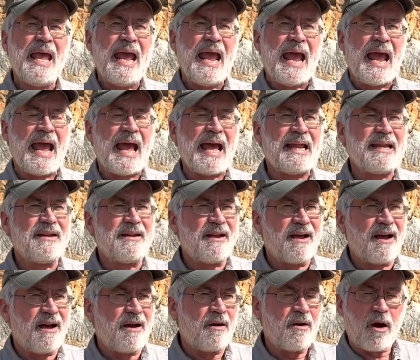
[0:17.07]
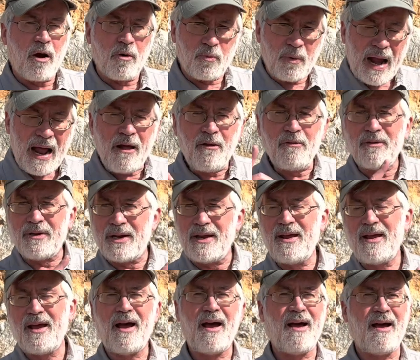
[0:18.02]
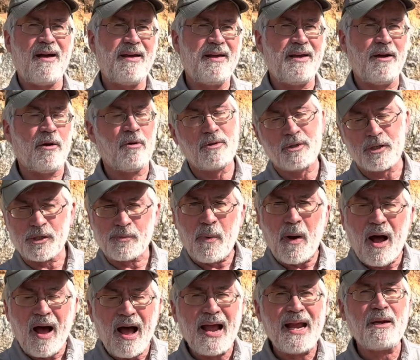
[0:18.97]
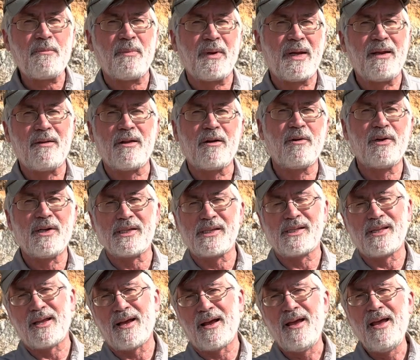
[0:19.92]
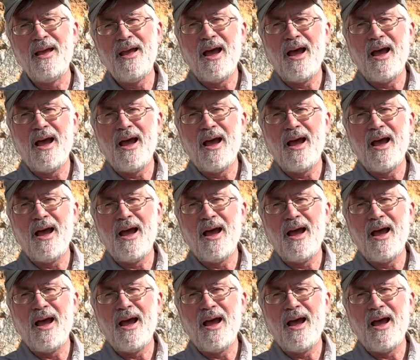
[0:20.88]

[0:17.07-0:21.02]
And around here, just behind me, there is the